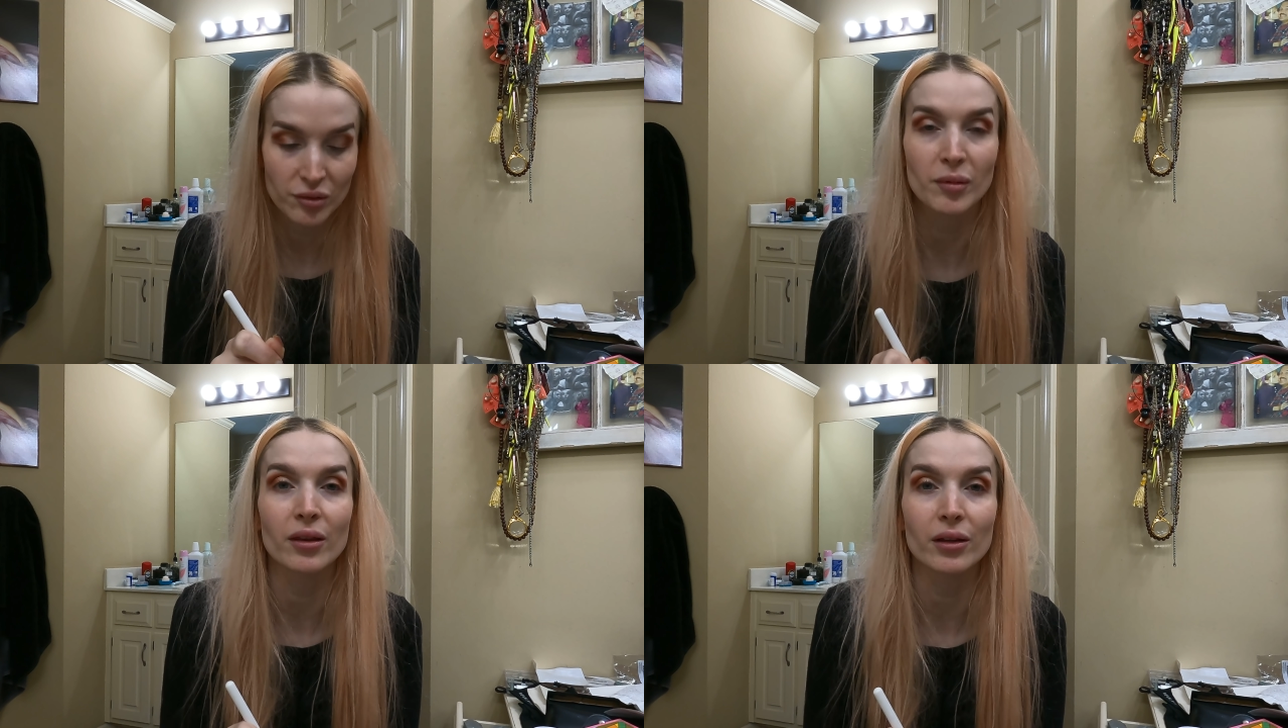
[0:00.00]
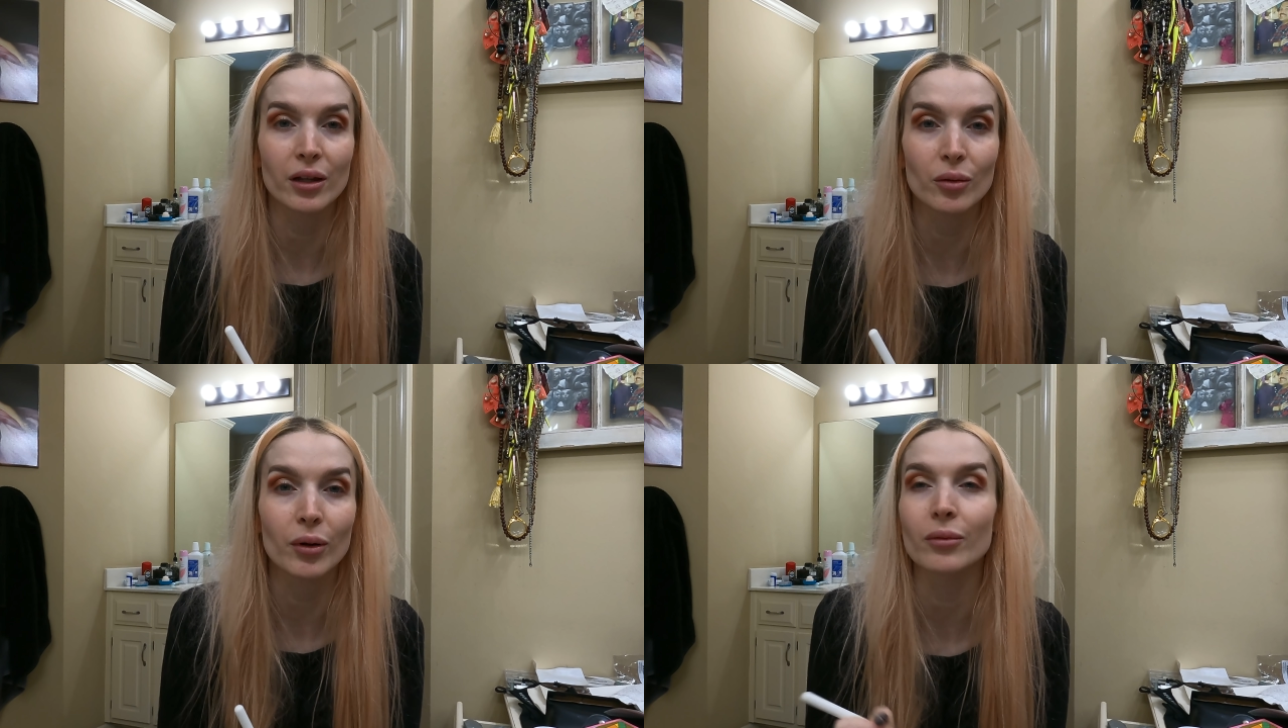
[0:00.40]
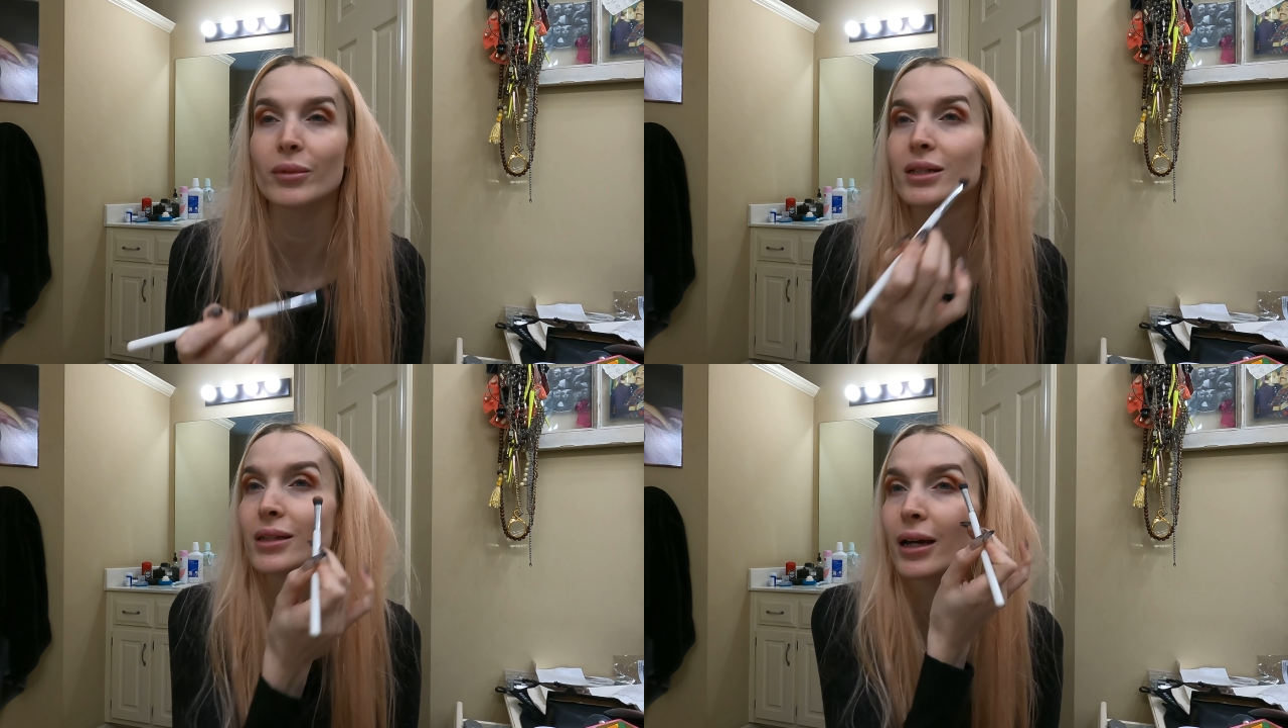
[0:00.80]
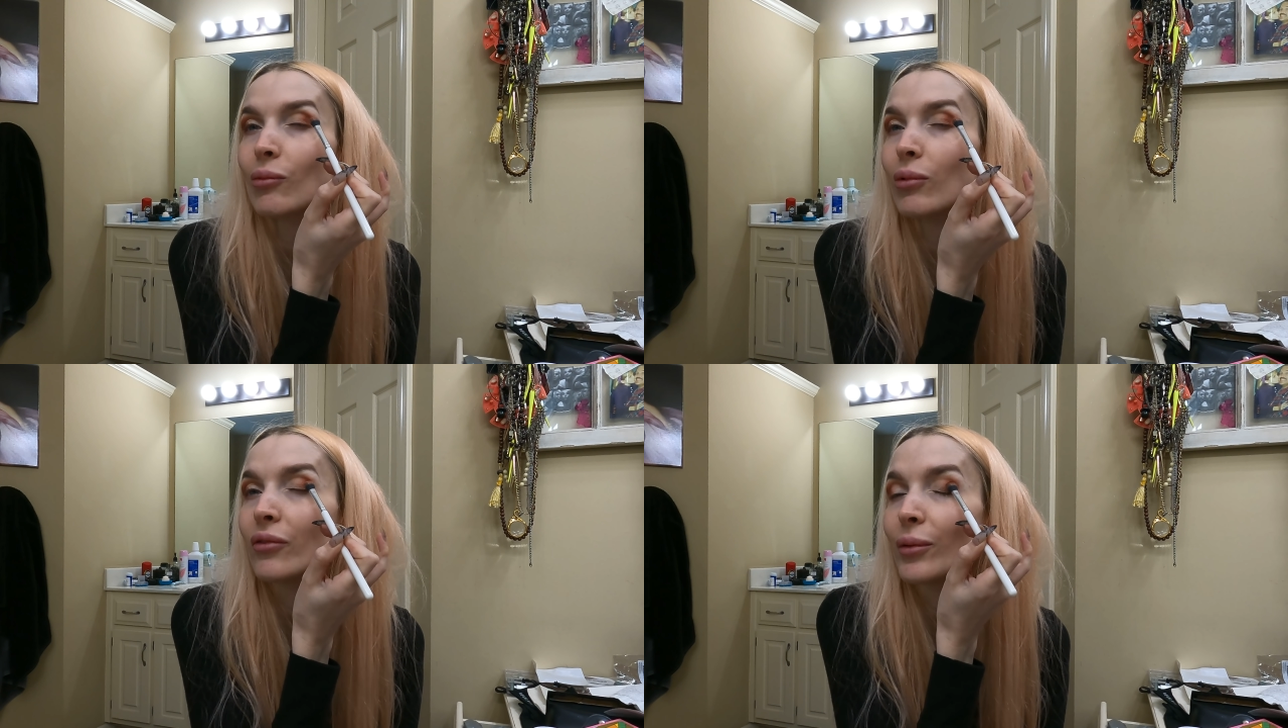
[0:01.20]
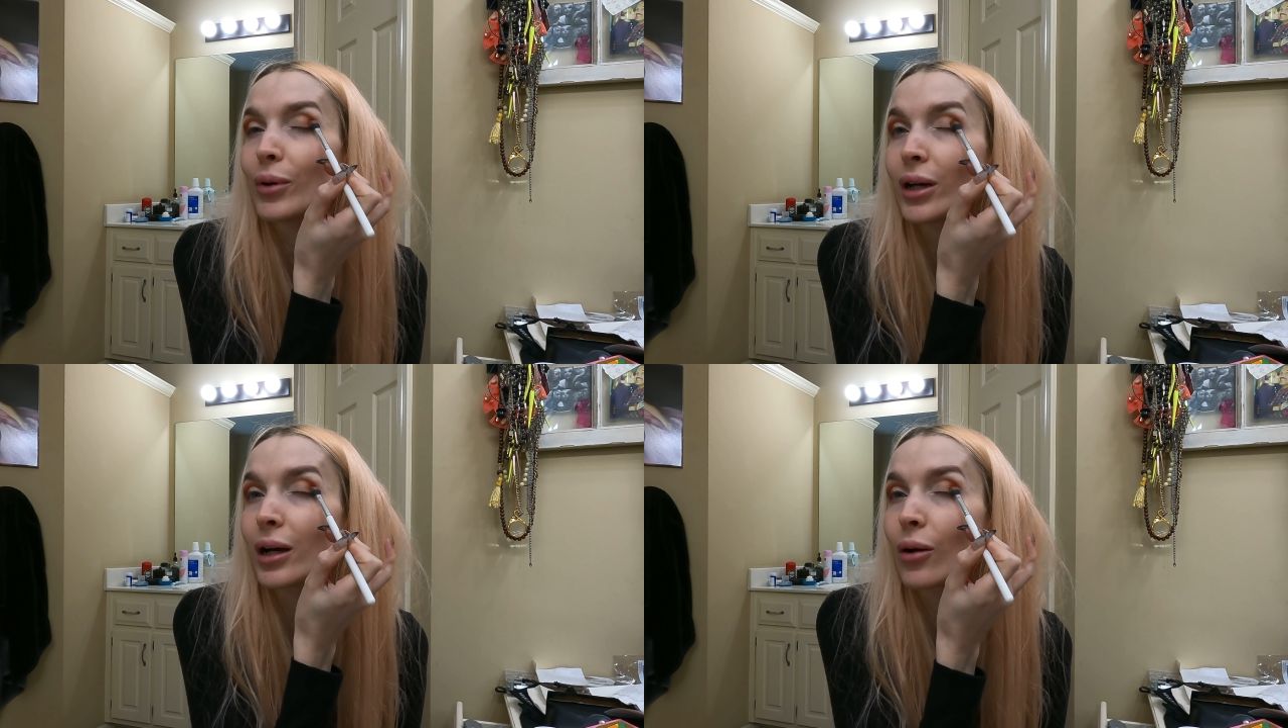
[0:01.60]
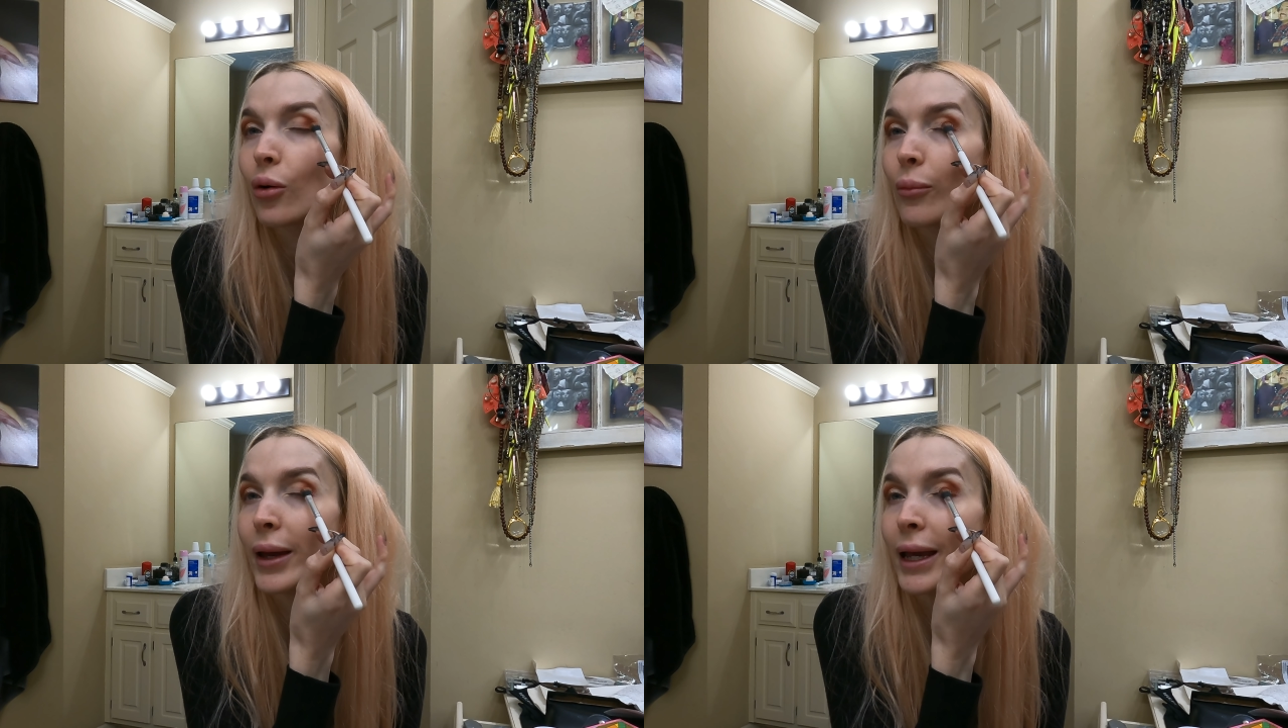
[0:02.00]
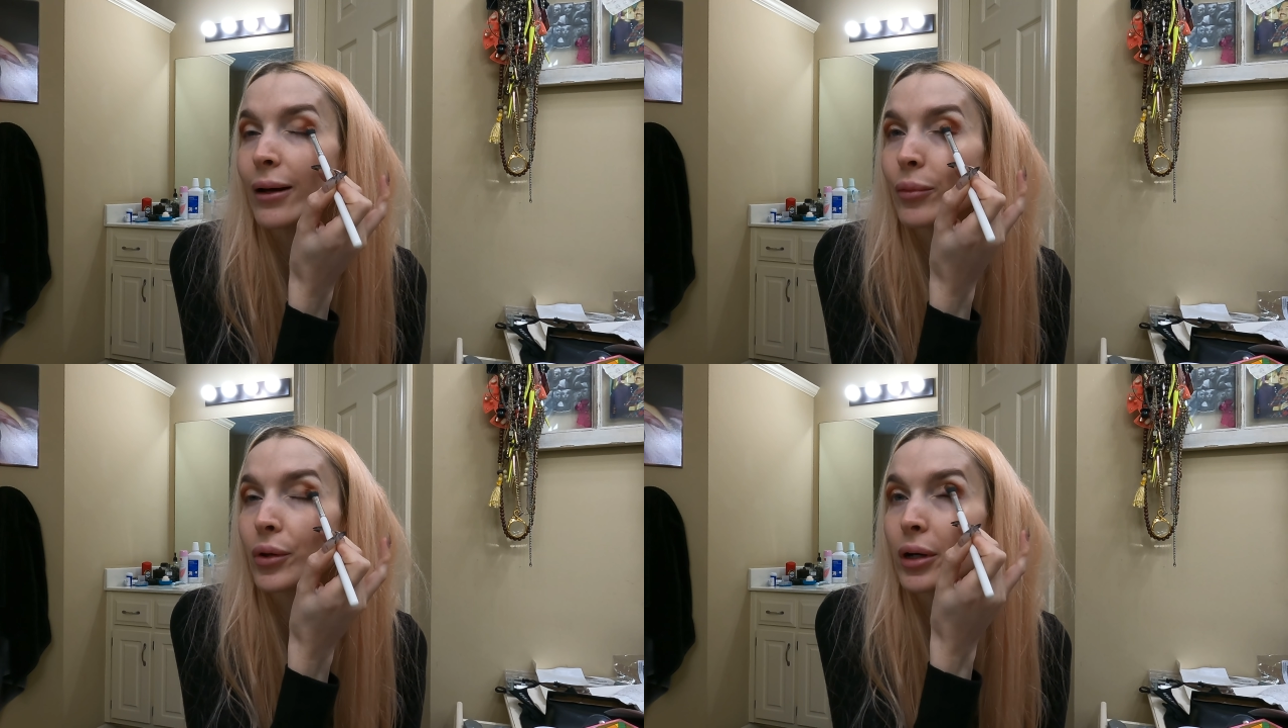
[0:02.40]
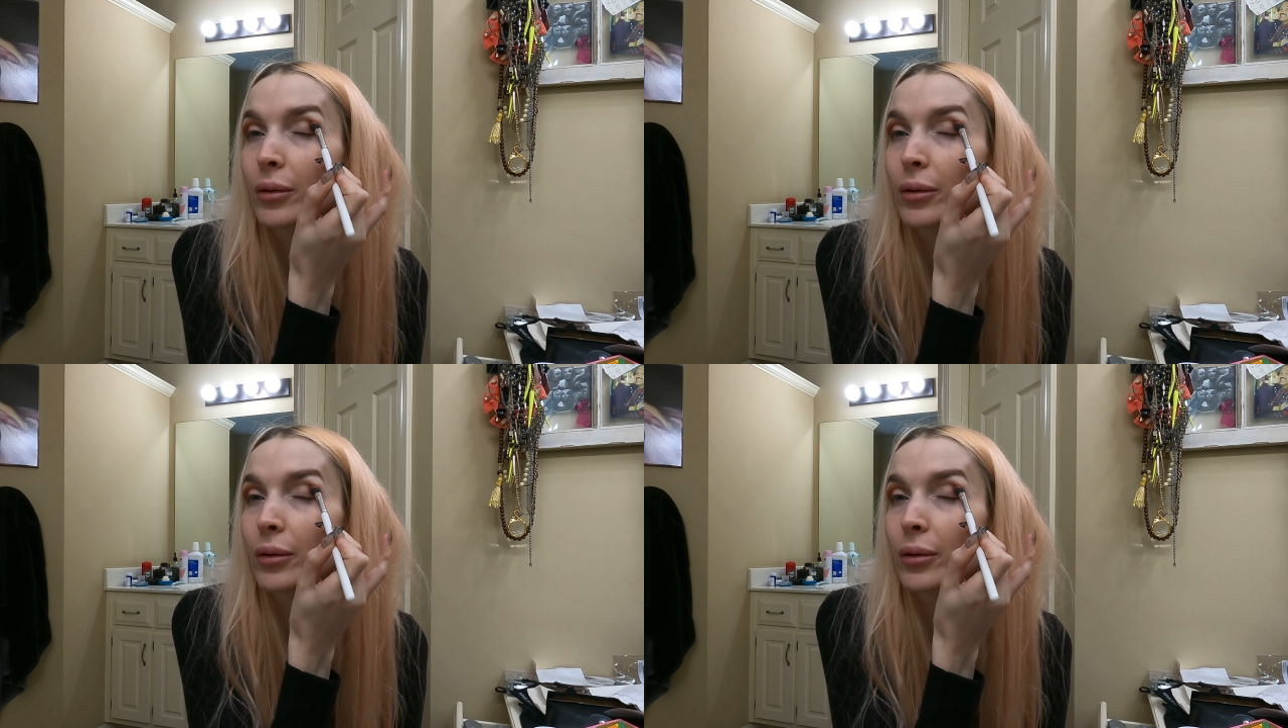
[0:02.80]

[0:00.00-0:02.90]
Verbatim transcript: But then the other part of me is like, well, if I'm putting on a whole makeup look,